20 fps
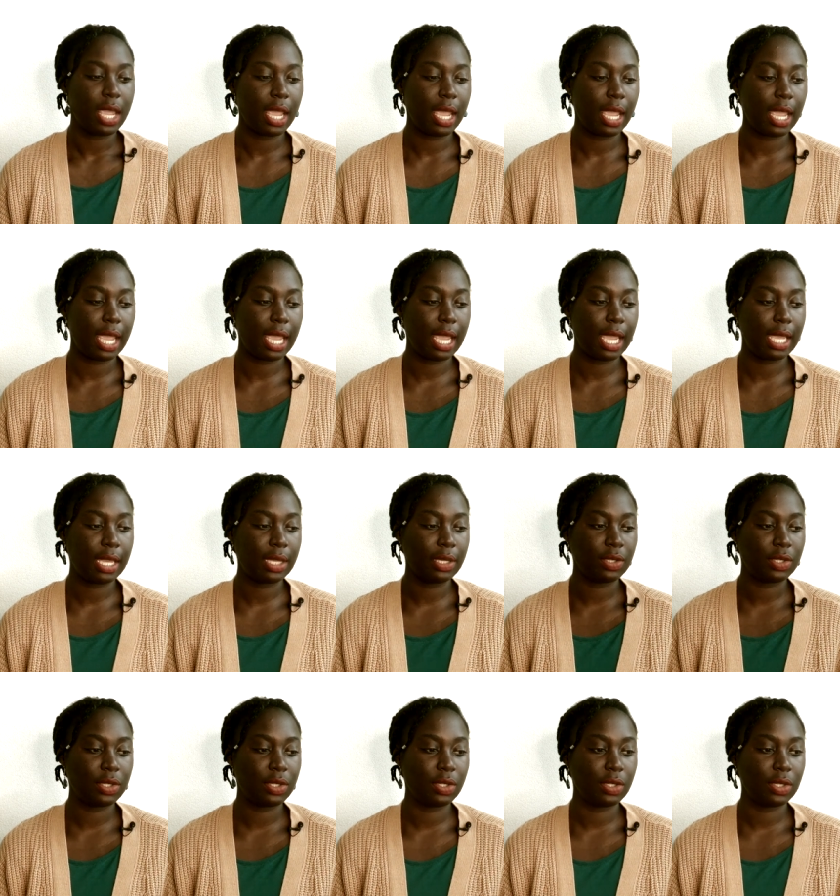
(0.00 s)
And
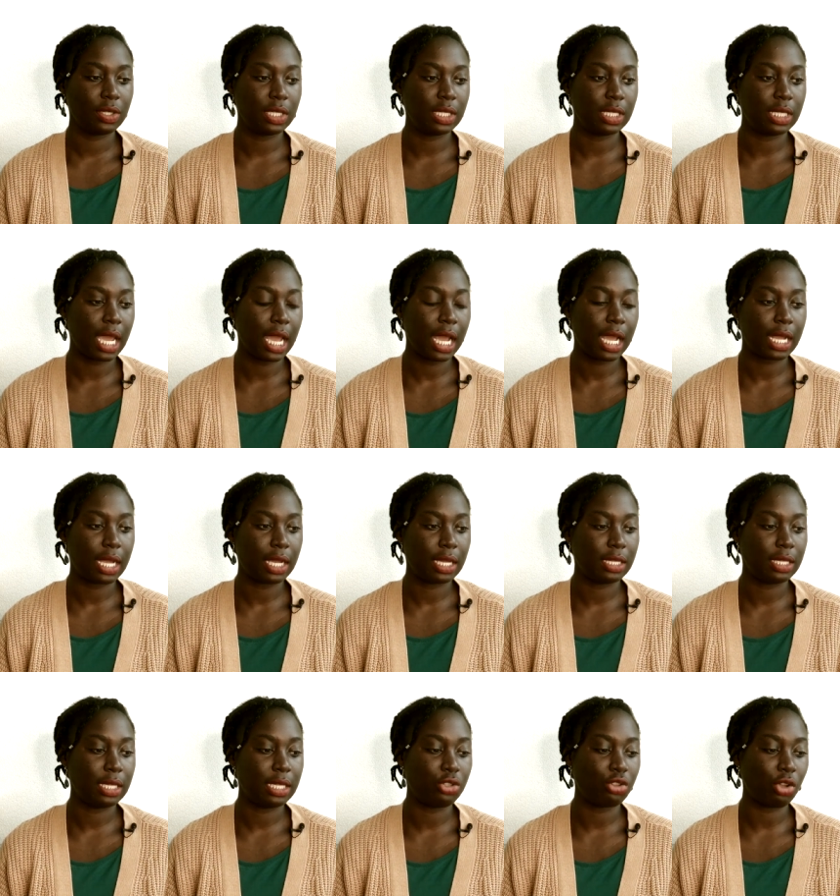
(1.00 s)
yeah,
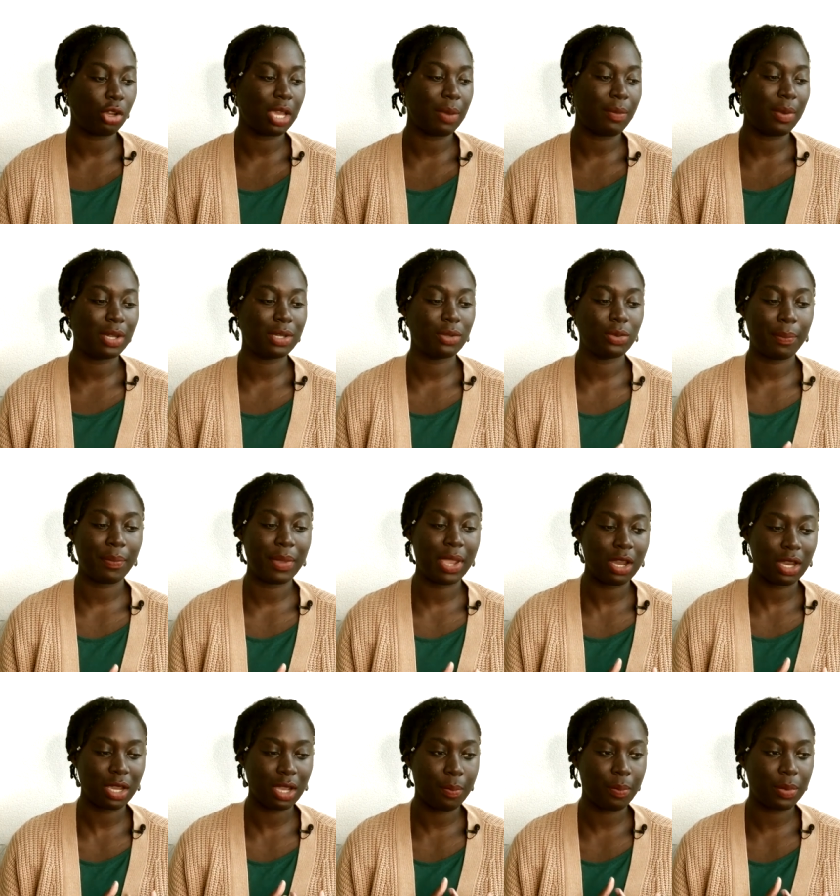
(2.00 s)
he's talking about I'm
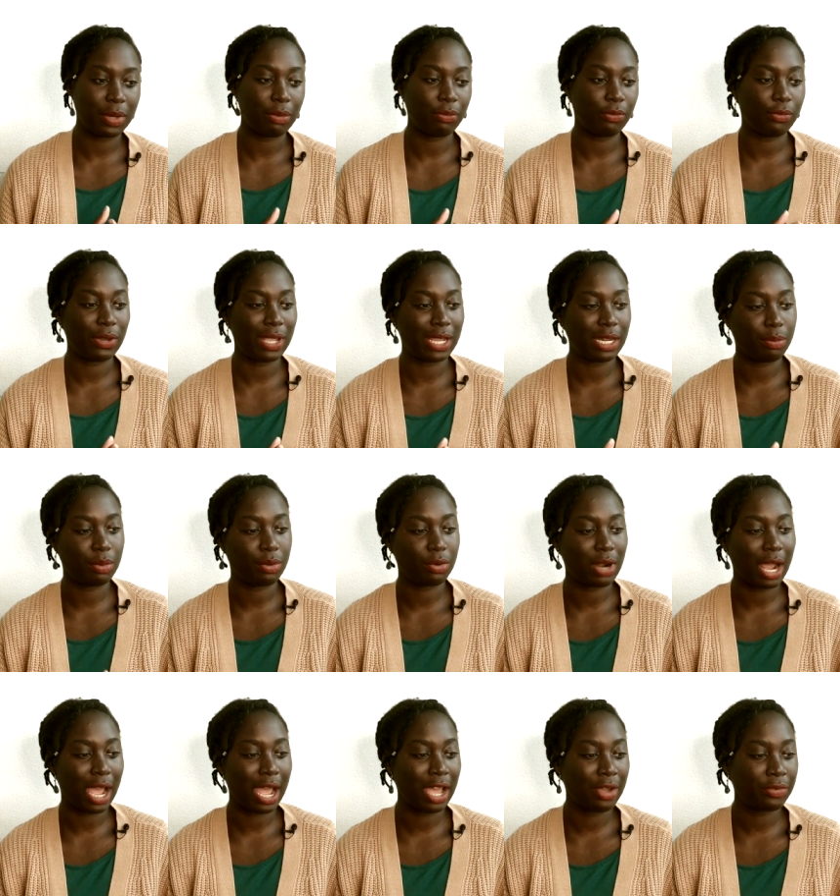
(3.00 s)
airing up an inflatable
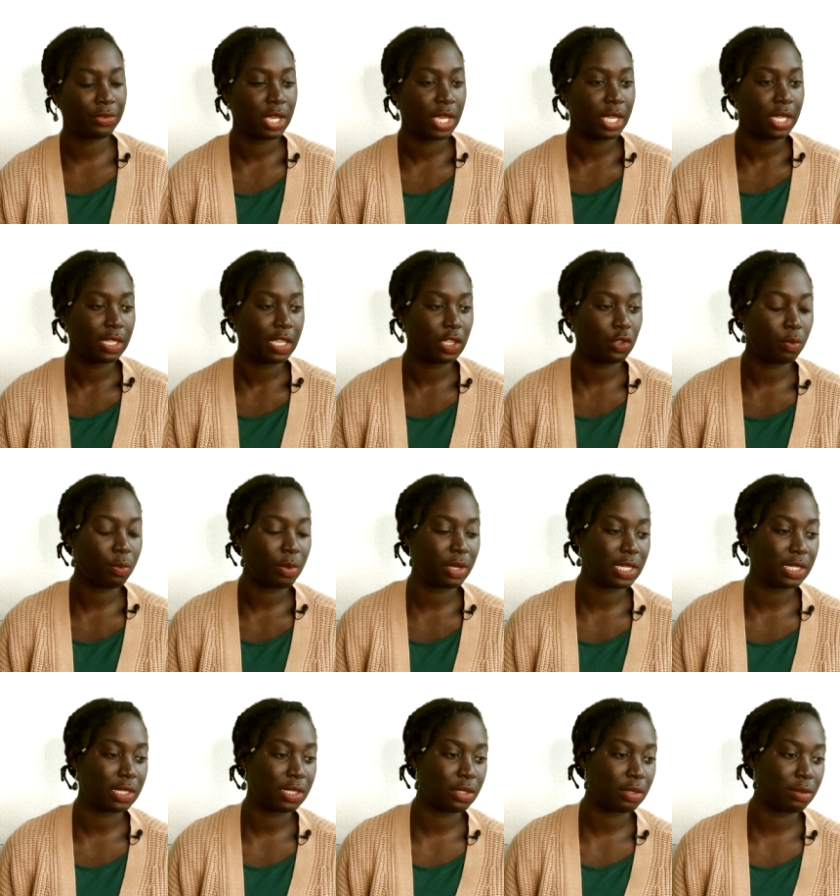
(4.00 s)
raft. This woman
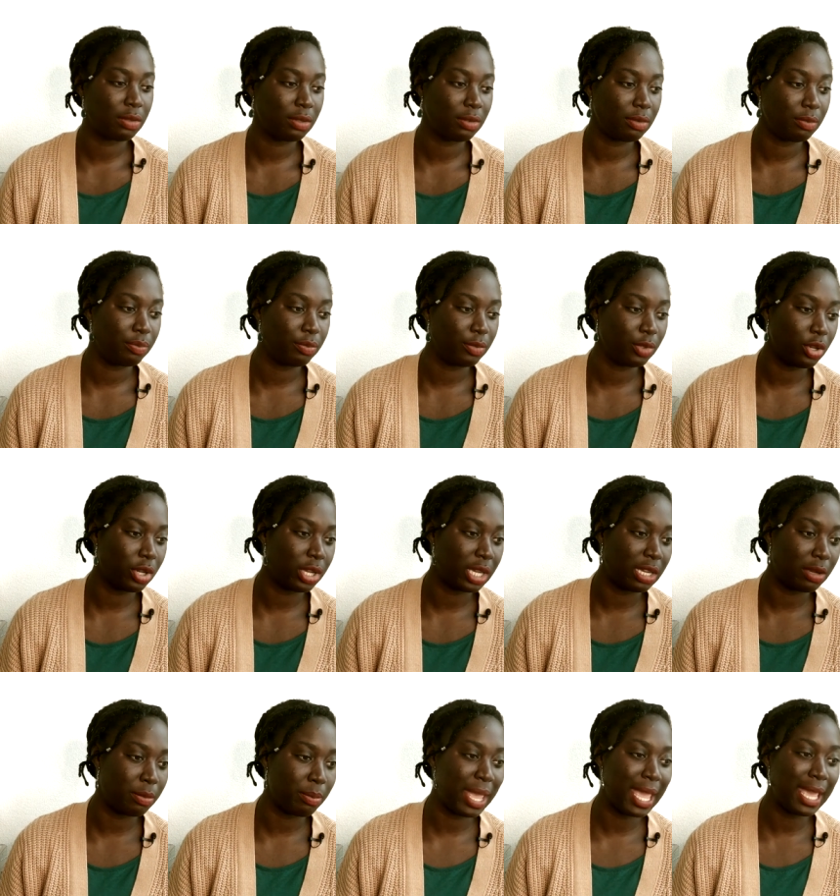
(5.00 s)
is cooking
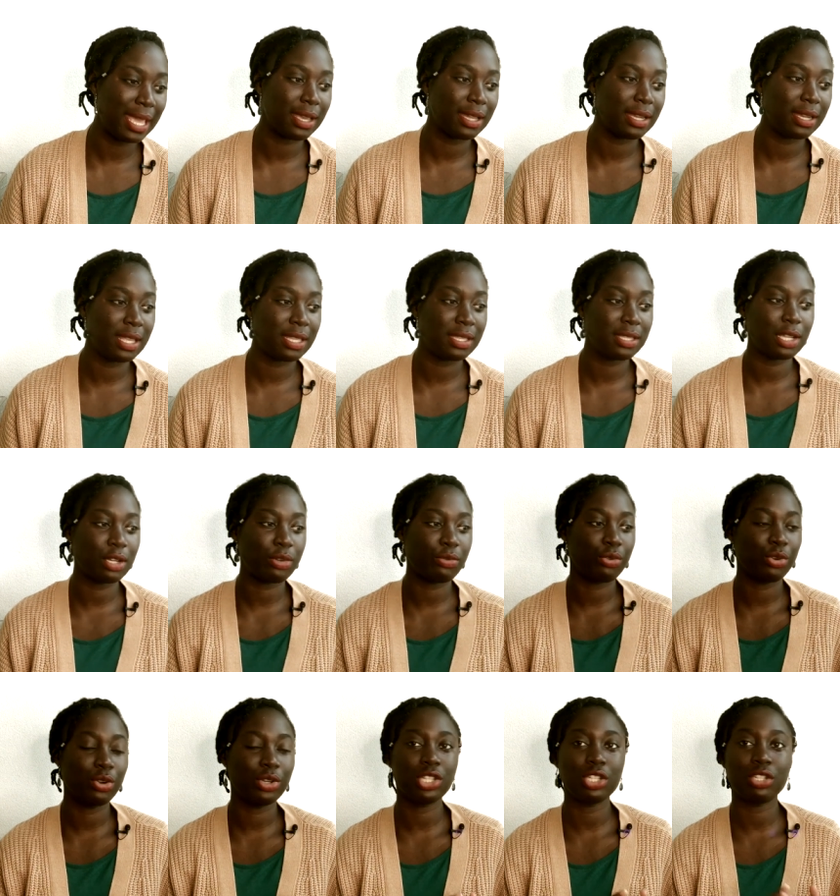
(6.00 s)
her bacon instead of
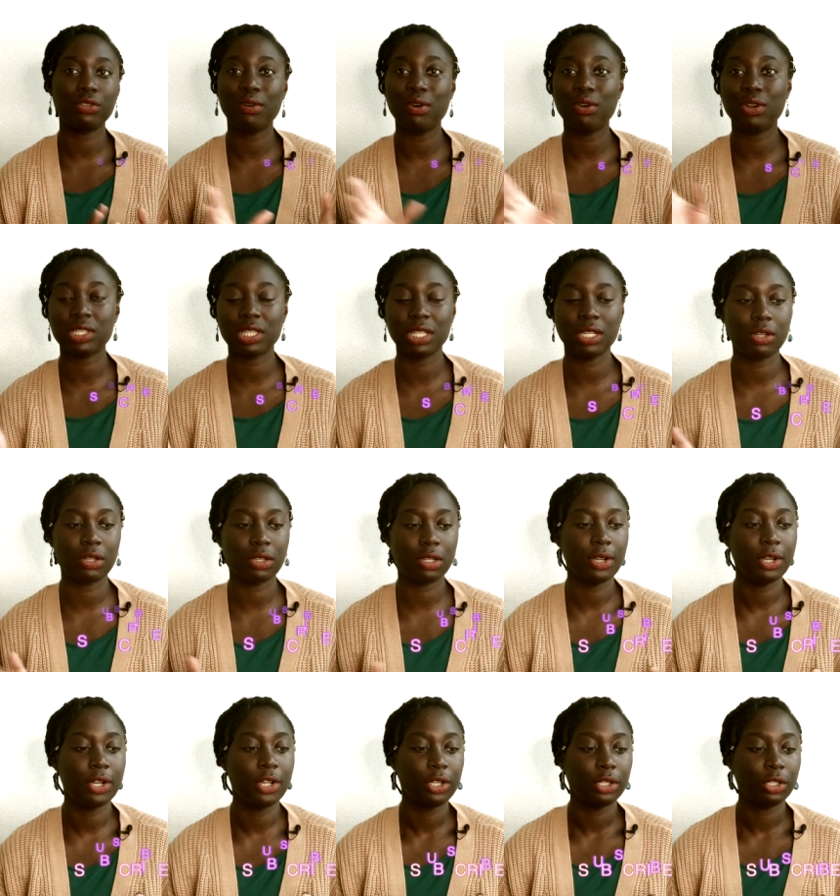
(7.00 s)
her just focusing on
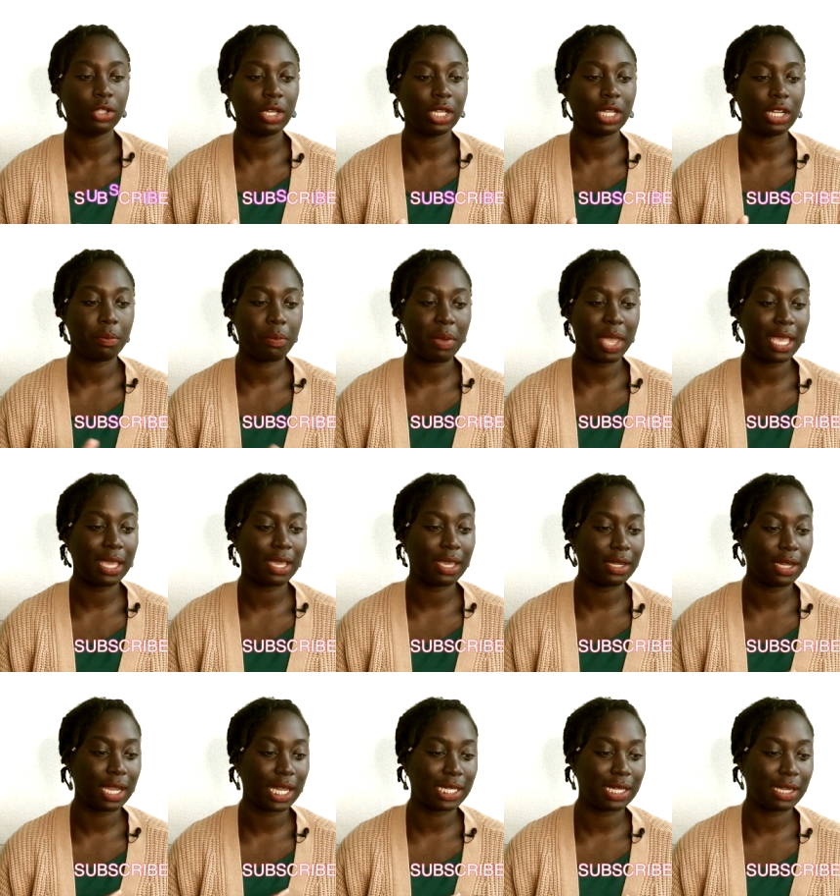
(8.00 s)
cooking her
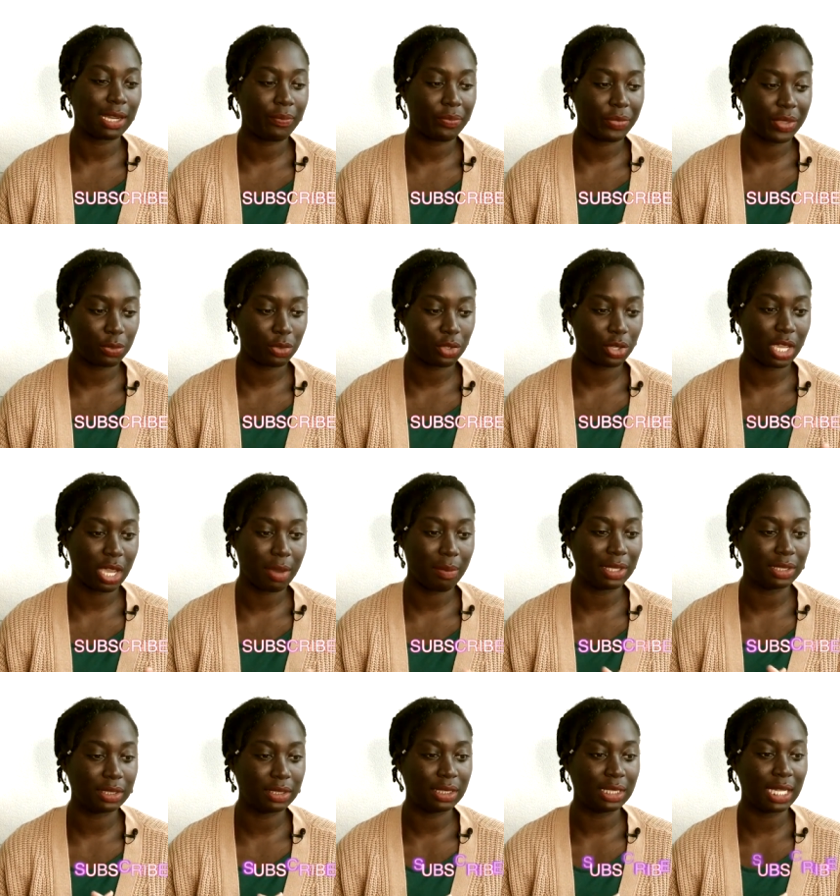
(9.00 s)
bacon. And I'm talking
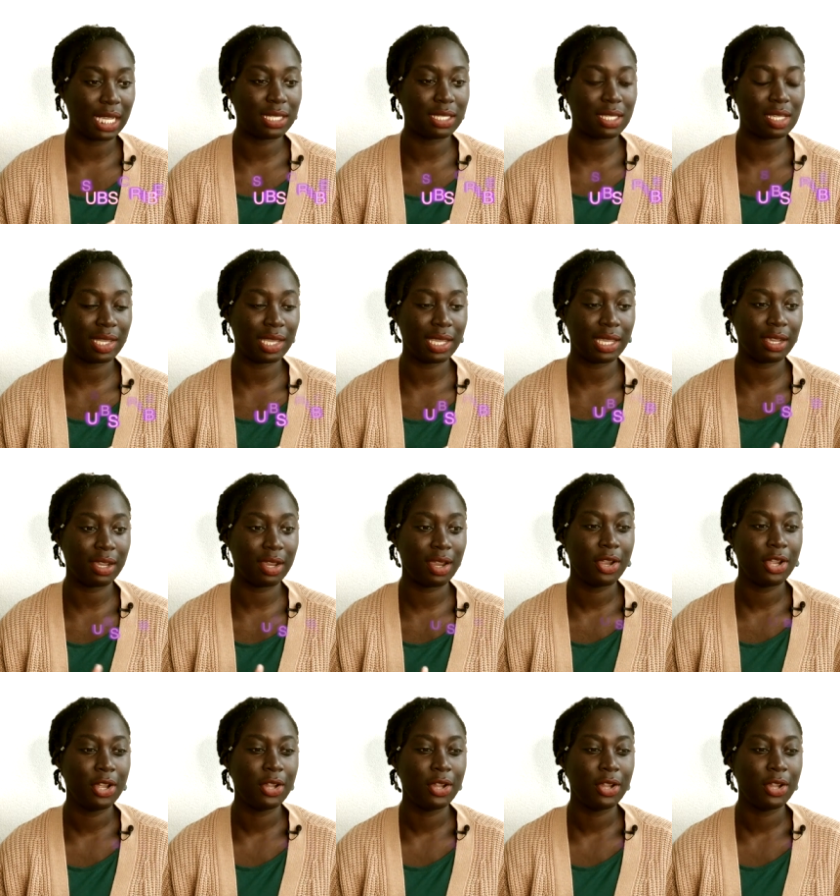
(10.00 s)
about destinie here.